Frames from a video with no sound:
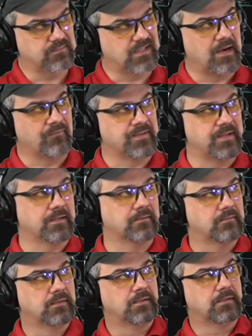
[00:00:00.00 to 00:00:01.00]

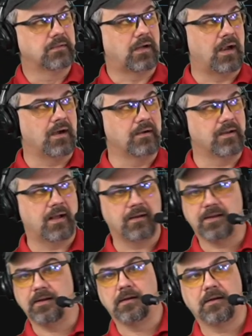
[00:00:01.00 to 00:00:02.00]
Everything ironed
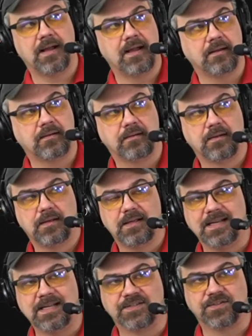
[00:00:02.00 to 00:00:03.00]
out here and
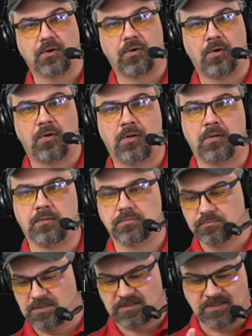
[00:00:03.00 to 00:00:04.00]
it's all
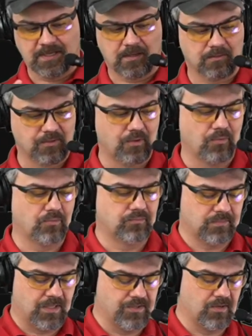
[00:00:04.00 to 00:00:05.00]
clear, no
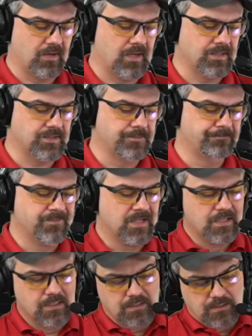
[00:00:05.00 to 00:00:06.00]
underlines.
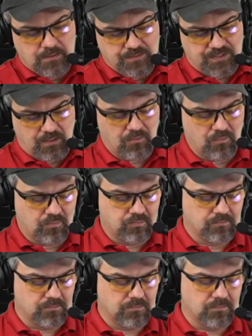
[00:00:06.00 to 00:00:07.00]
So
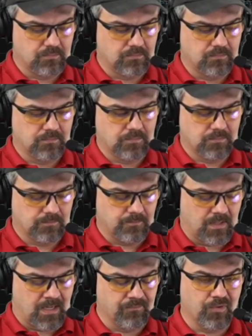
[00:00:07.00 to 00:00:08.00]

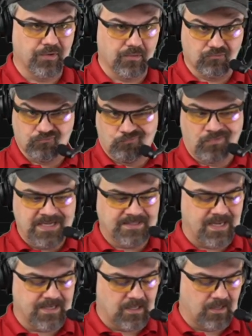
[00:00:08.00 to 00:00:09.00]
I'm going to read
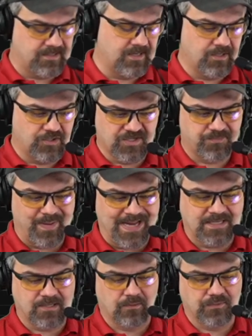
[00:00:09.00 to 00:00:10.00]
that content and just
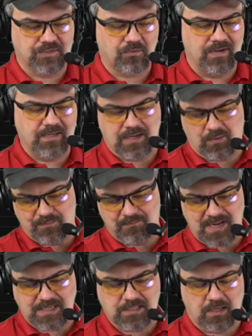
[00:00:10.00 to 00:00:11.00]
paint it on the screen. Now I
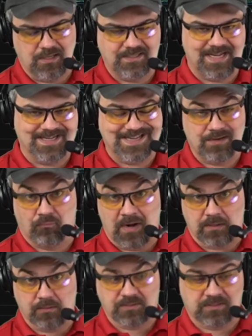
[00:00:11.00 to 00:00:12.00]
made contact a
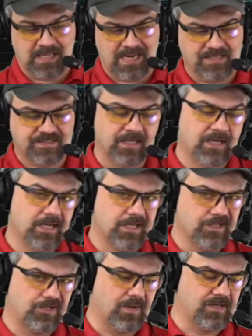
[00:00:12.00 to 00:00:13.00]
record class
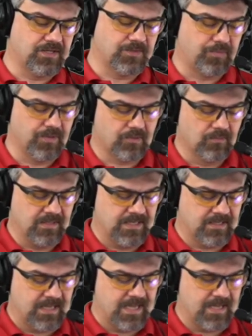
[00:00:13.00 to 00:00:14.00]
so I could just put a,
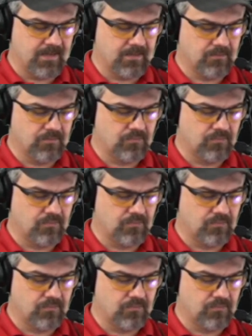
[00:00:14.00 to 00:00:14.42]
a